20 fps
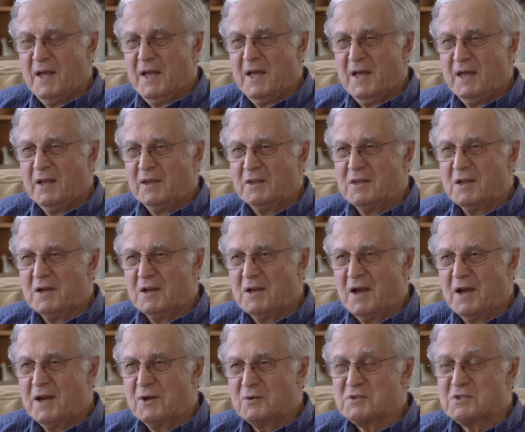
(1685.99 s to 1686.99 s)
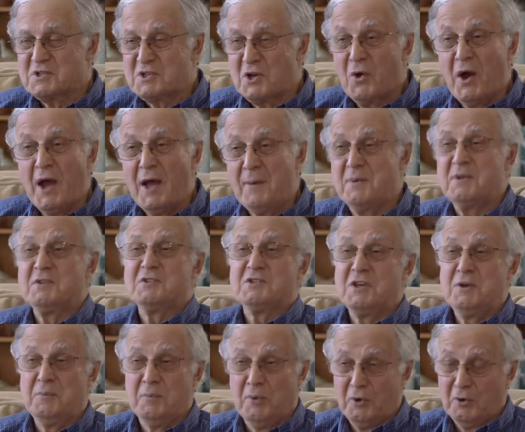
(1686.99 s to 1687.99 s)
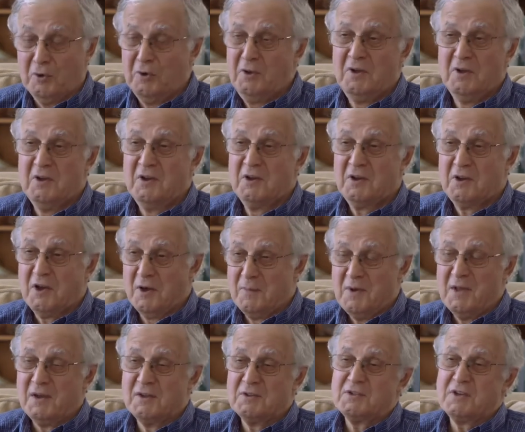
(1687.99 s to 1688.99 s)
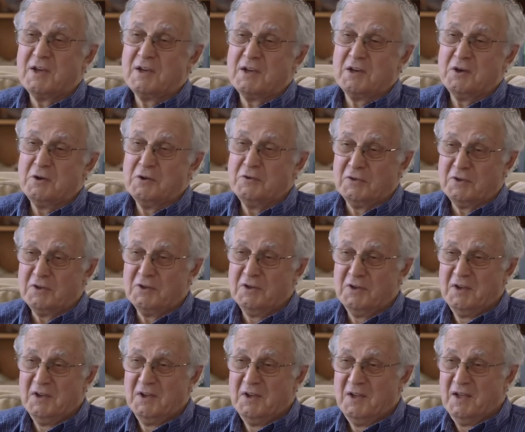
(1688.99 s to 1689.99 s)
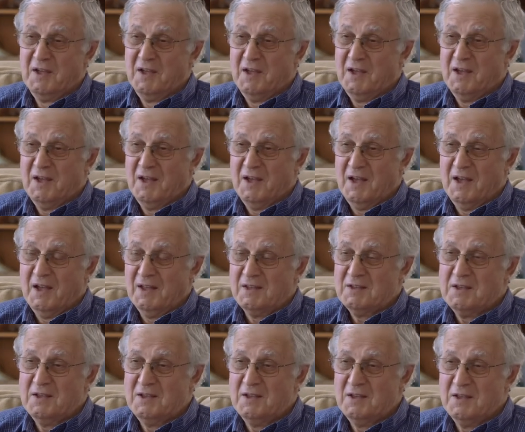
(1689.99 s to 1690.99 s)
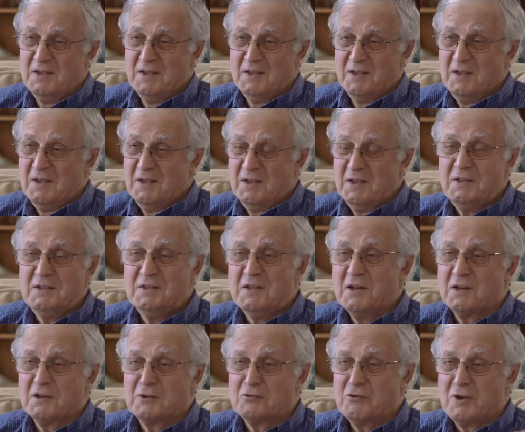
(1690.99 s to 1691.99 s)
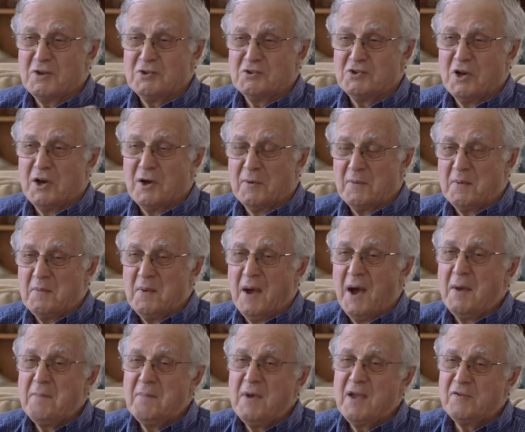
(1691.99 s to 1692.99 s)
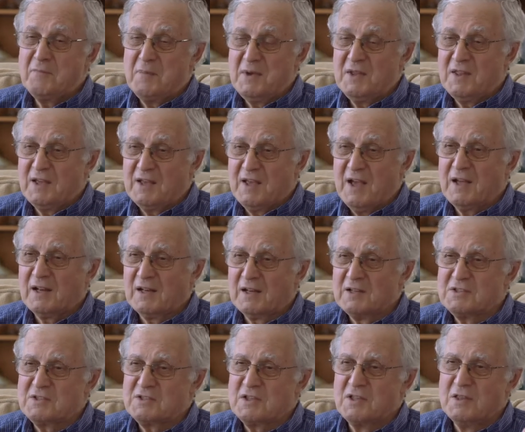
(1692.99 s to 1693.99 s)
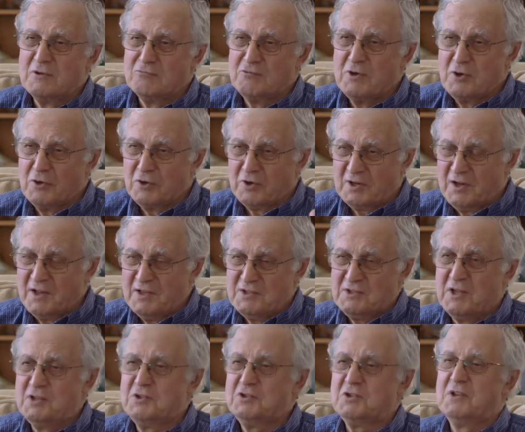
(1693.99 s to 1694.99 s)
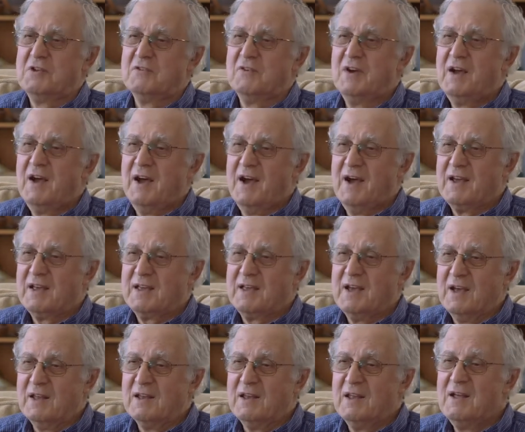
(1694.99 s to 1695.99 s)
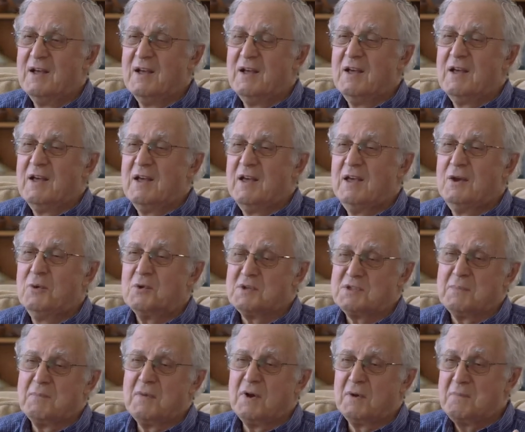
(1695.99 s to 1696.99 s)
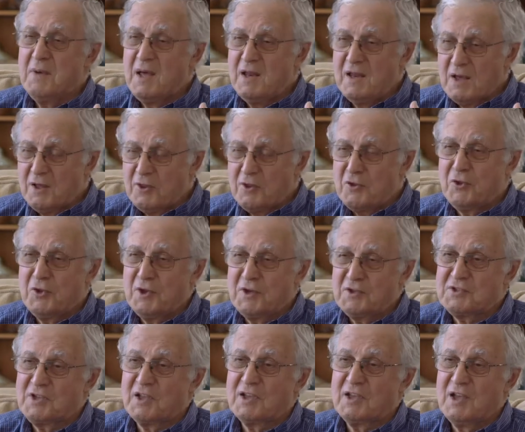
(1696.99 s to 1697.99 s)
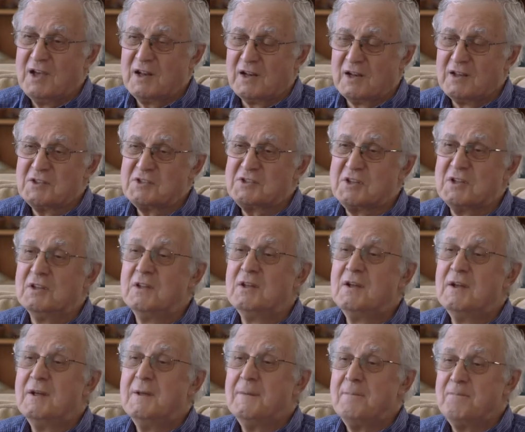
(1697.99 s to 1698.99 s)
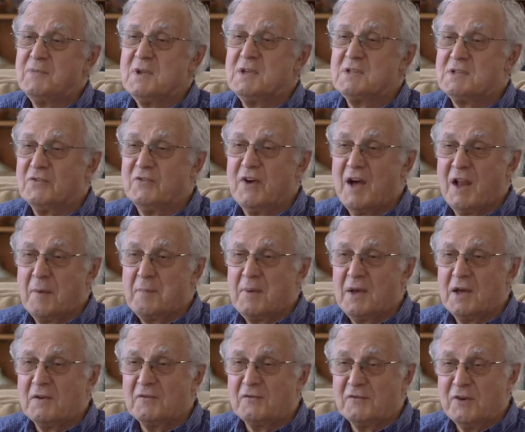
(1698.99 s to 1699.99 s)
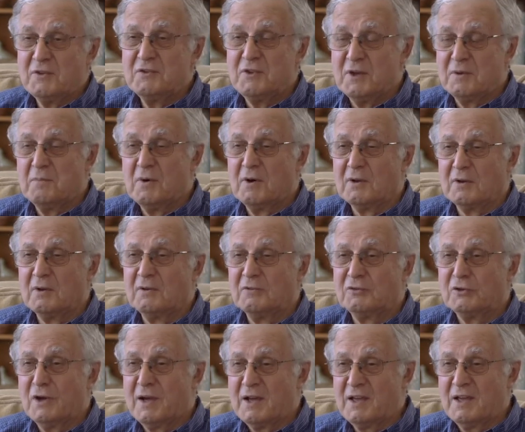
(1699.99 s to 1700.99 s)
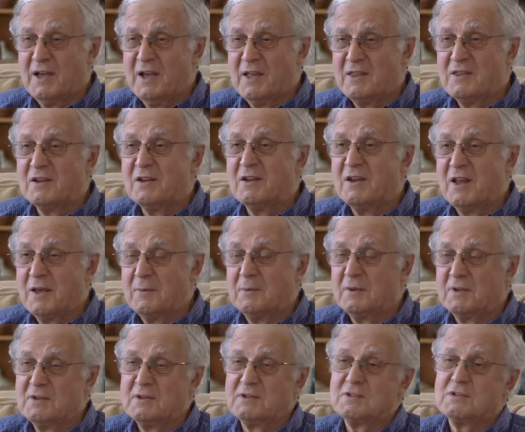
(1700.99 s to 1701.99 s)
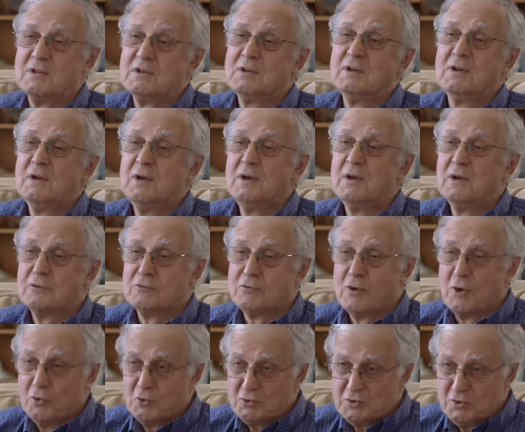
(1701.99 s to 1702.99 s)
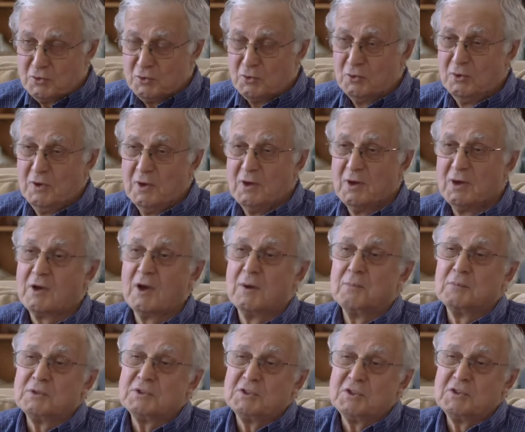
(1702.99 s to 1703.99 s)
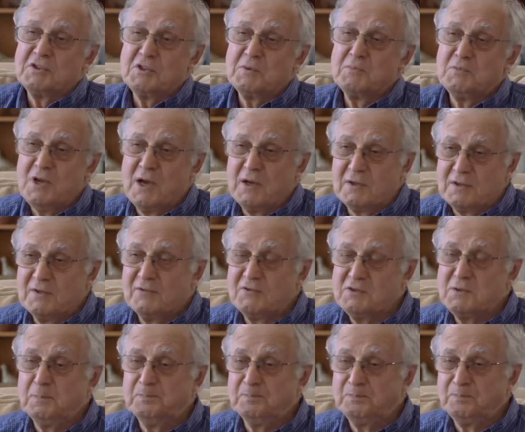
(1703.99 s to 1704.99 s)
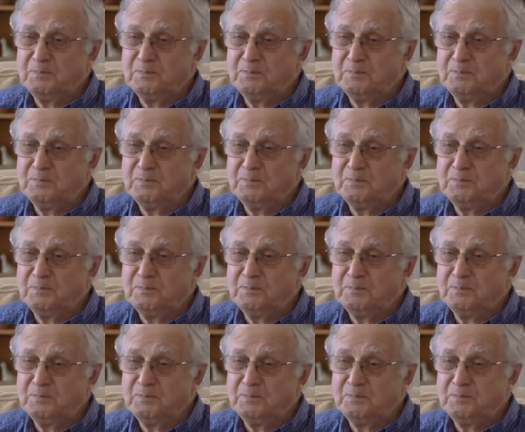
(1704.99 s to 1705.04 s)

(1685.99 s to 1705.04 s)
And uh, I was so happy to see Paul come in and take over. And he did a great job. I may have been the catalyst in the reorganization, ICANN. He was, among many other things, the catalyst in developing a funding model for ICANN that enabled it to grow to accomplish its objectives.